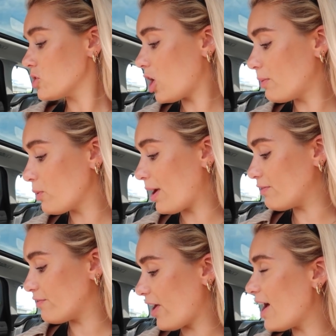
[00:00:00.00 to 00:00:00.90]
Tommy
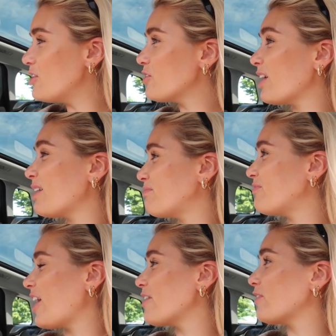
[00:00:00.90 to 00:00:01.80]
went for another
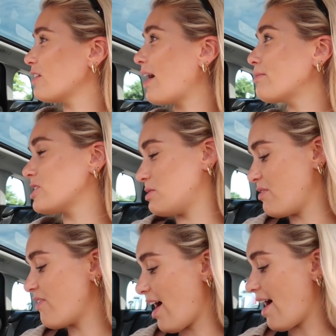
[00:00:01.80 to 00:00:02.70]
faithful of ours, to be
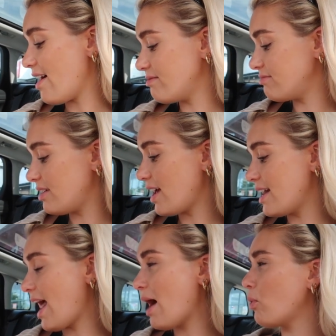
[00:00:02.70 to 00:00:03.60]
fair.
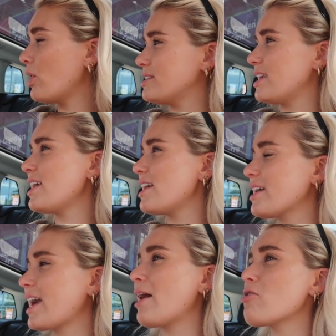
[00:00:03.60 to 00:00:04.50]
And what is it? A
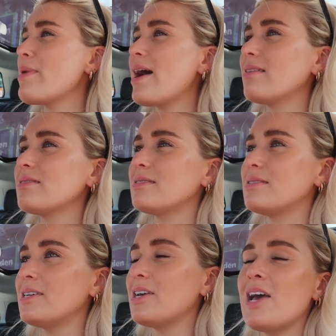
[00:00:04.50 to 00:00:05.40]
caramel. I
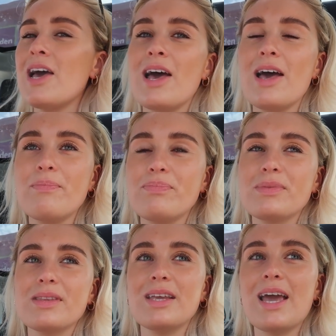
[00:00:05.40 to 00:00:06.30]
don't know why you're asking me.
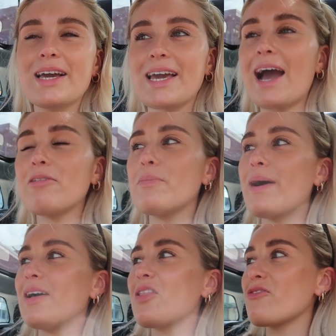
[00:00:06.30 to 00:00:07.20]
I have no idea. A
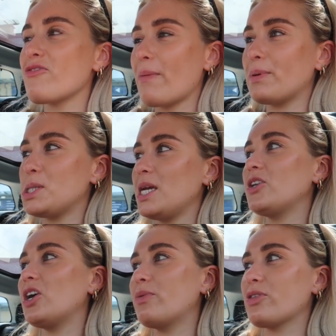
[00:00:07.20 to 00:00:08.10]
caramel
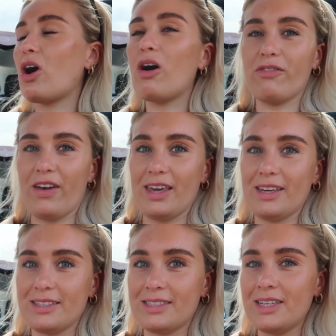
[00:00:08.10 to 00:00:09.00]
frappuccino with
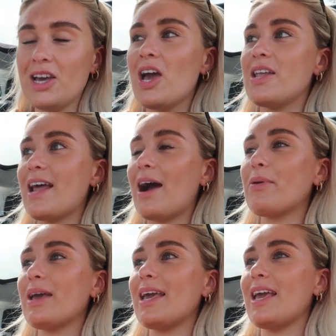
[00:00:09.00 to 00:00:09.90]
coffee.
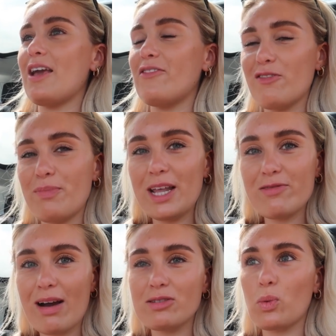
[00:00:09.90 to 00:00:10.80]
Now, if you've been
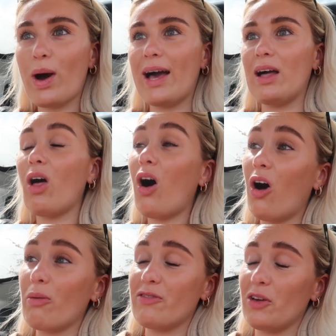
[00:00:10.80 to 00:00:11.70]
around a while,
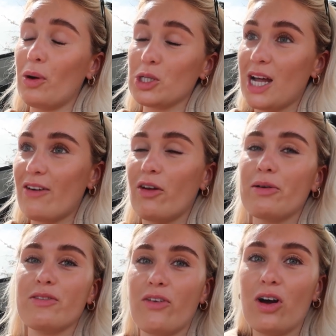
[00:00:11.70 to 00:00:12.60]
or if you watched our
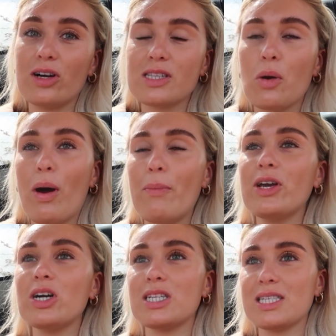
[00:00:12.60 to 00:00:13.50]
Florida vlogs, when
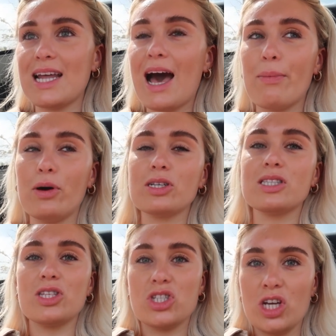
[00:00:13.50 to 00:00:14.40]
we go to Starbucks,
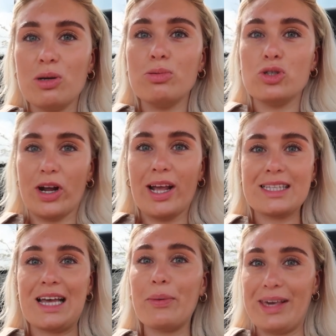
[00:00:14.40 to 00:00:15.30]
there's two
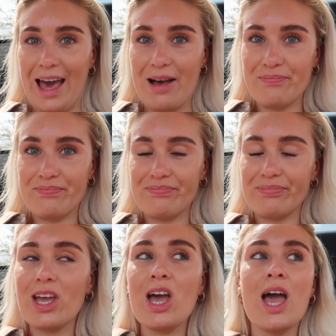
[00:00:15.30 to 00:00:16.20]
drinks that we get.
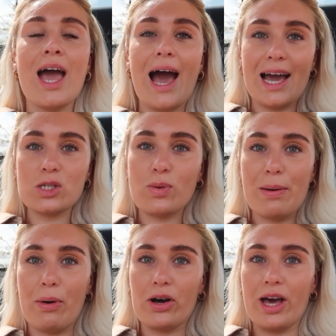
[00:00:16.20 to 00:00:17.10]
Ice
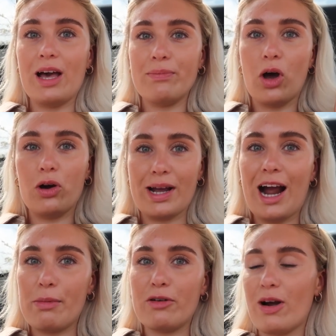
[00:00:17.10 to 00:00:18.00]
white mocha or a
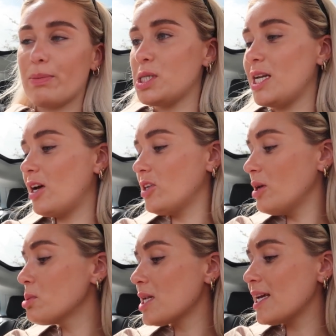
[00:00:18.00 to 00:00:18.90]
caramel frappuccino.
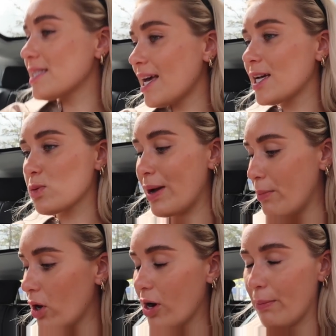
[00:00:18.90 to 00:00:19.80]
Usually it's the ice white
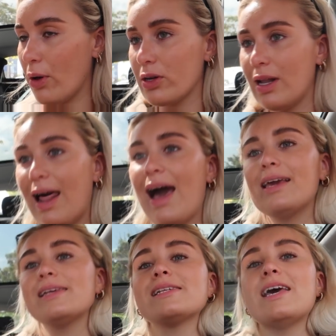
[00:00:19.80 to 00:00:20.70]
mocha, I'm not gonna
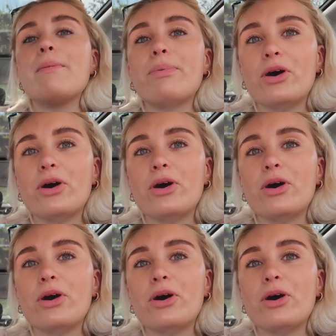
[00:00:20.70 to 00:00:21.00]
lie, isn't it?